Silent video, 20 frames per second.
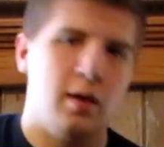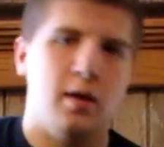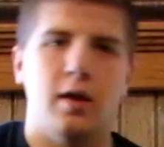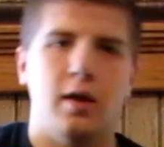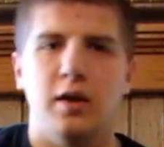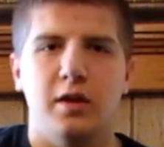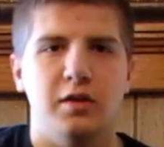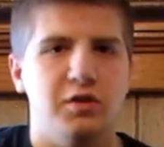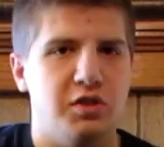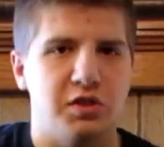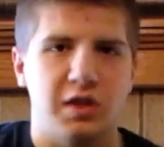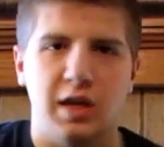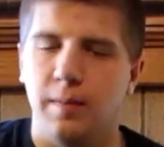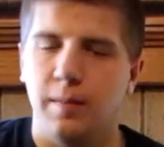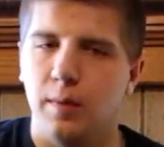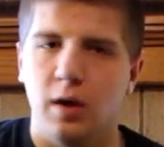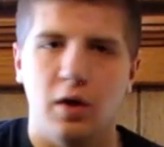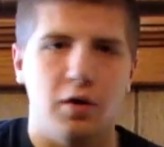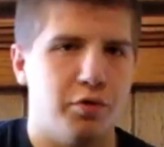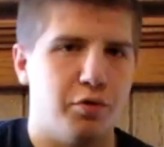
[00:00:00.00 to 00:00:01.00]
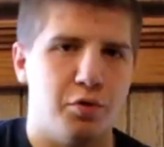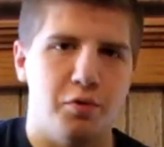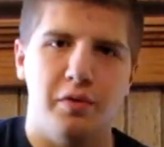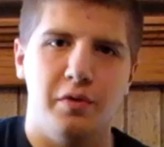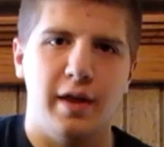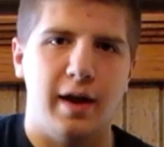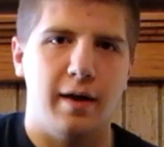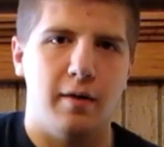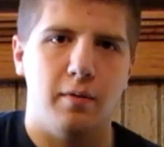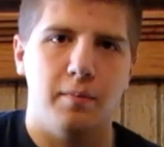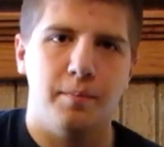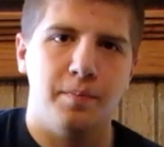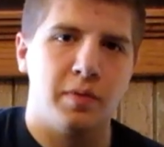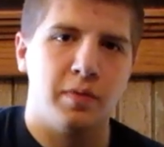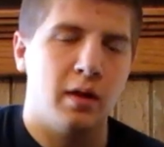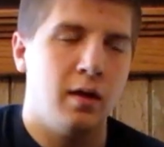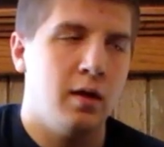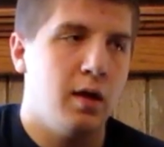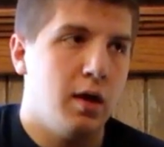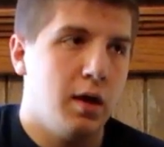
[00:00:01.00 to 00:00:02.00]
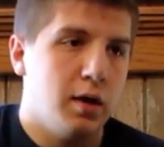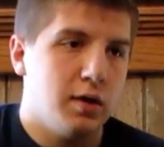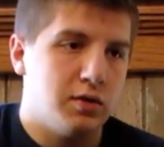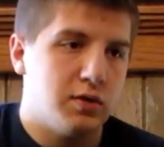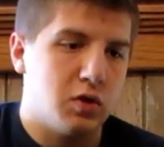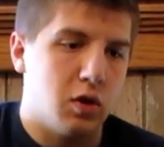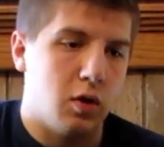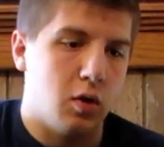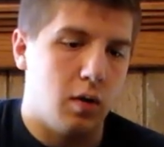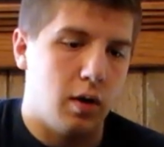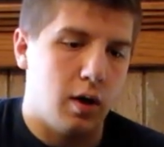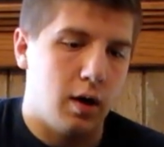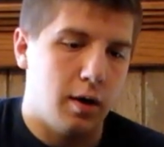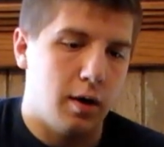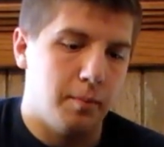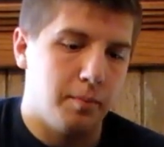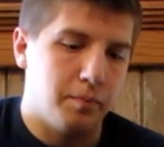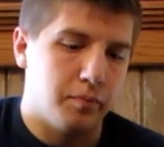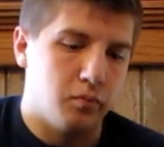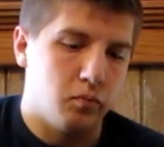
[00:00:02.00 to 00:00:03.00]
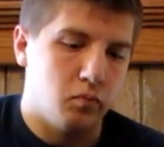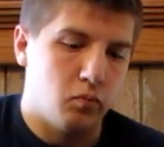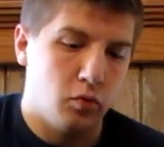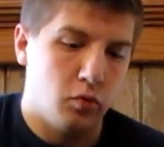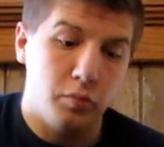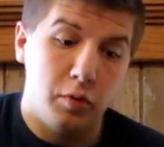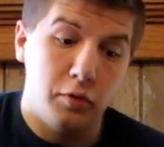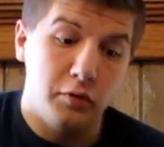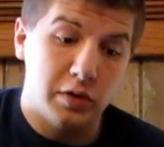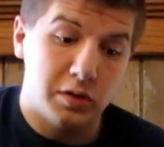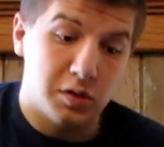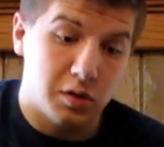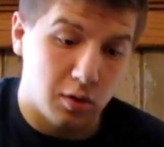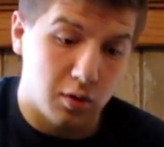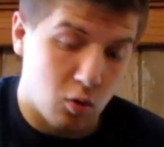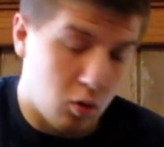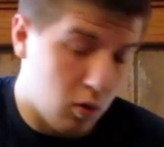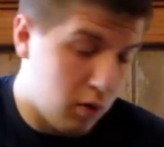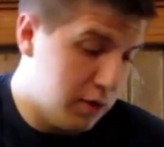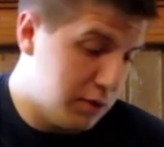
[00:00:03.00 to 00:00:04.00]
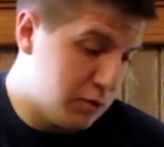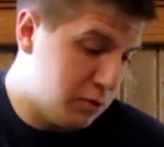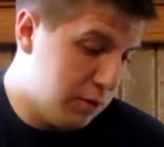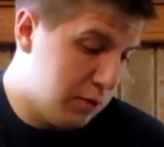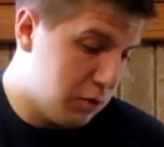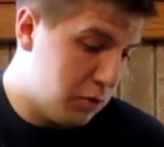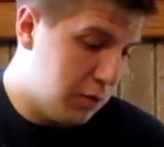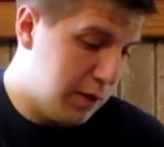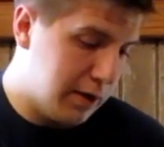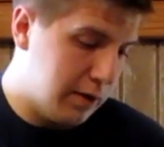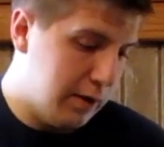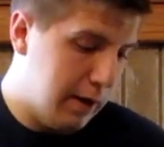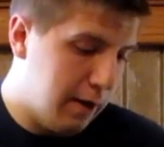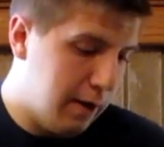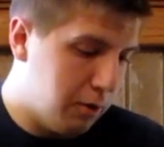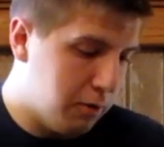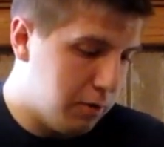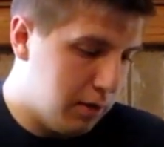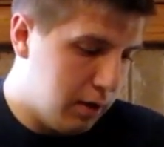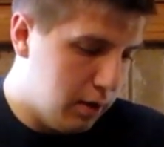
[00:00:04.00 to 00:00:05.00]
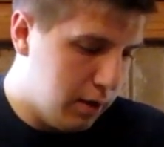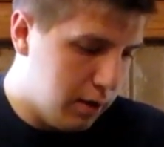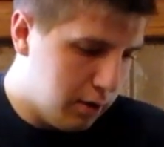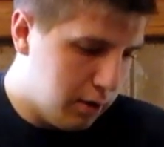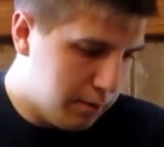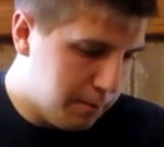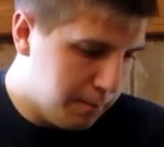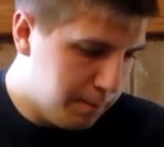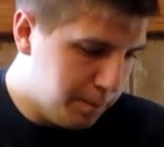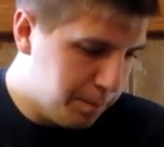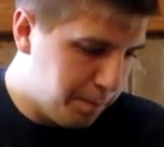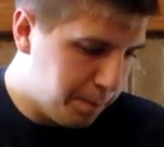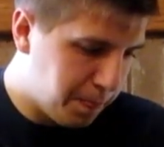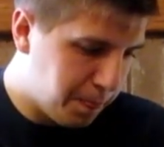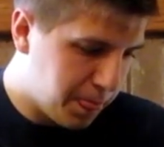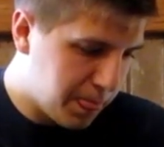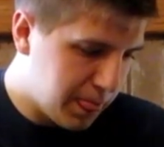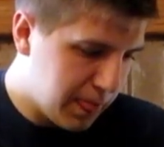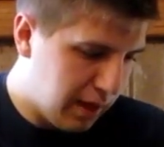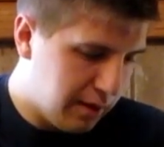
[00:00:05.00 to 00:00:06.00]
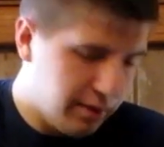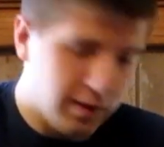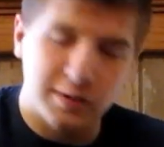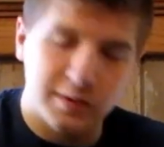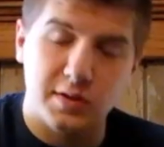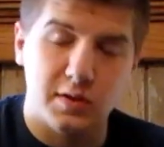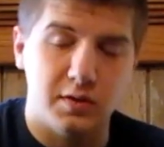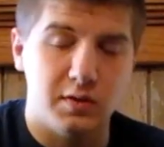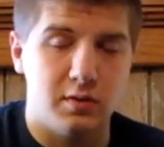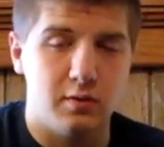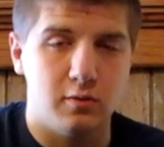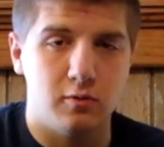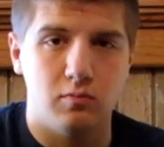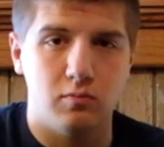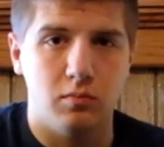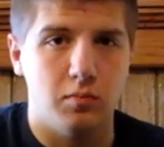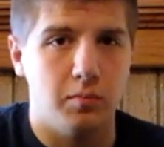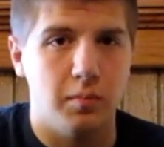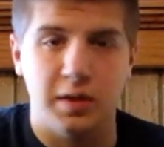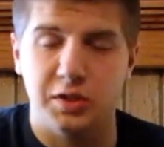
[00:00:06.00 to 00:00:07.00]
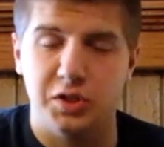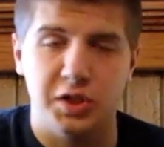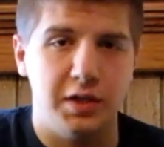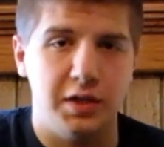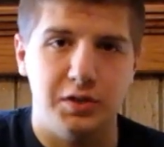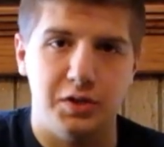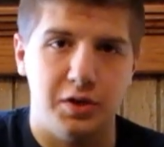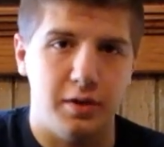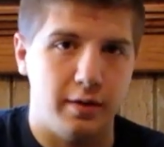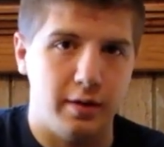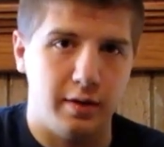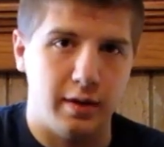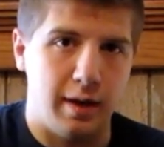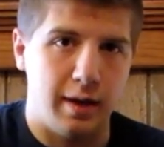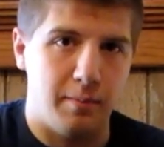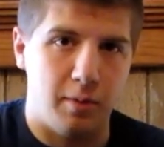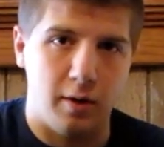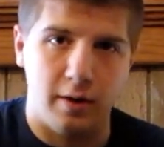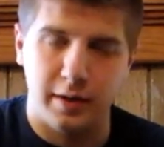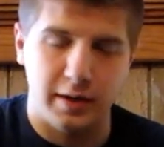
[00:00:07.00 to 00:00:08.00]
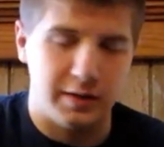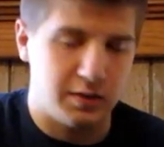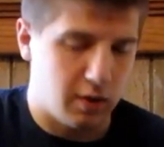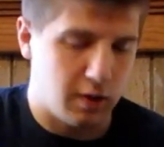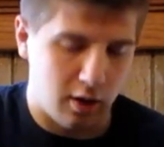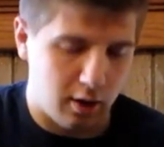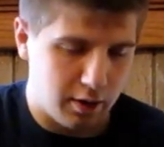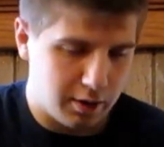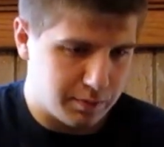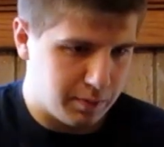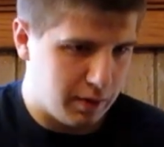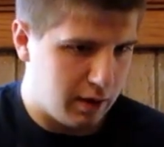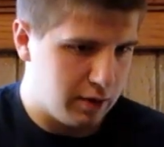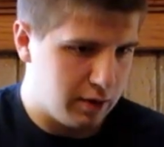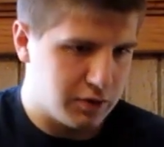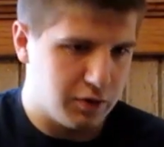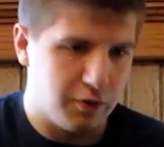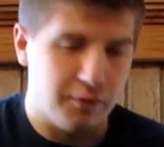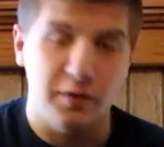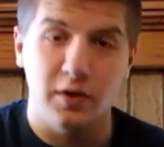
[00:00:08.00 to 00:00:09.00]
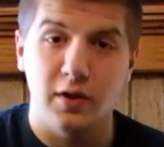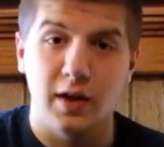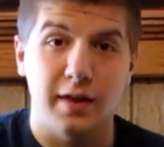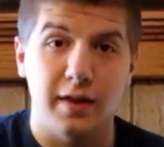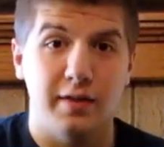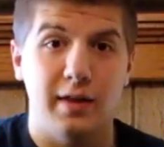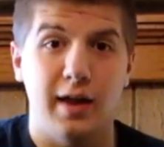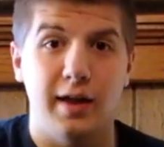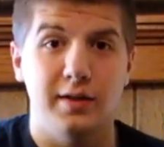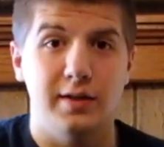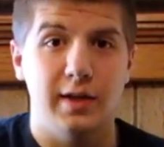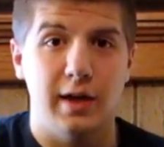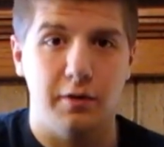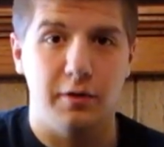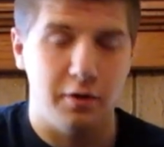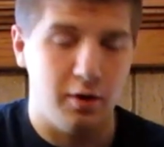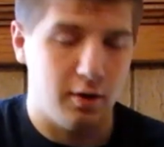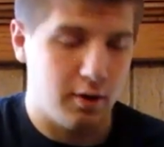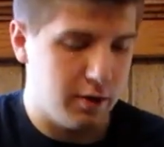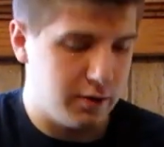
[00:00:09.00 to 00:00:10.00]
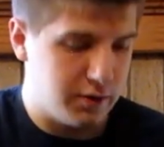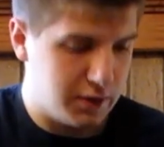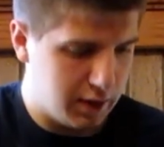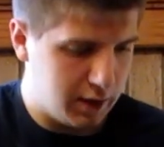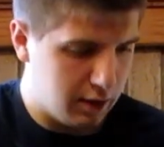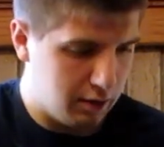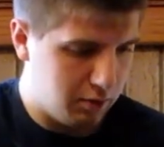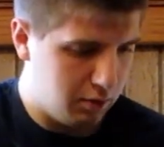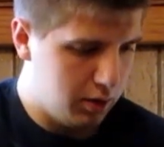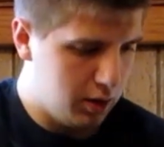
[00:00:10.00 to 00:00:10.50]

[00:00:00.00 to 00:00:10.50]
And you just keep going through that. So we'll move into the chorus real quick now. This is much easier than that part. That's the hardest part. So if you got that down, you're good to go.